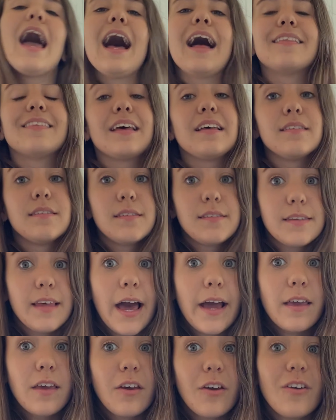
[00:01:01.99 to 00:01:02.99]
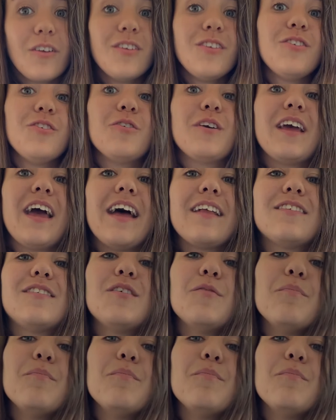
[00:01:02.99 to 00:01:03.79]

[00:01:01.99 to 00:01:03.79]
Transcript: And then second, you get to